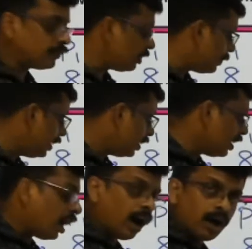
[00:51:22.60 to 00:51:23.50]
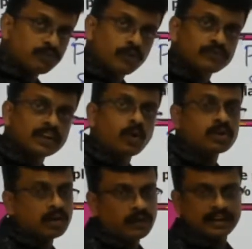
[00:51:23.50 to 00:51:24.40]
will be half of the
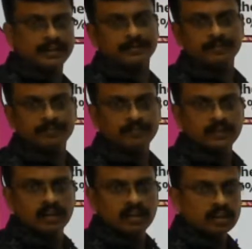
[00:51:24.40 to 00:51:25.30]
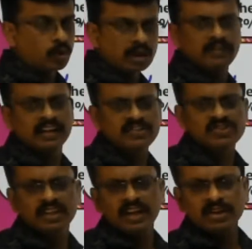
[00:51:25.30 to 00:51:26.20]
total work. The total work is
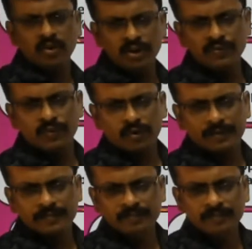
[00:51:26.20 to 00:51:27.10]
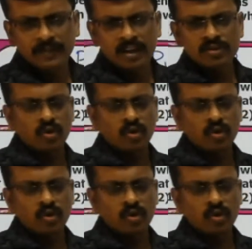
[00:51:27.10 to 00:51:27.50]
24. So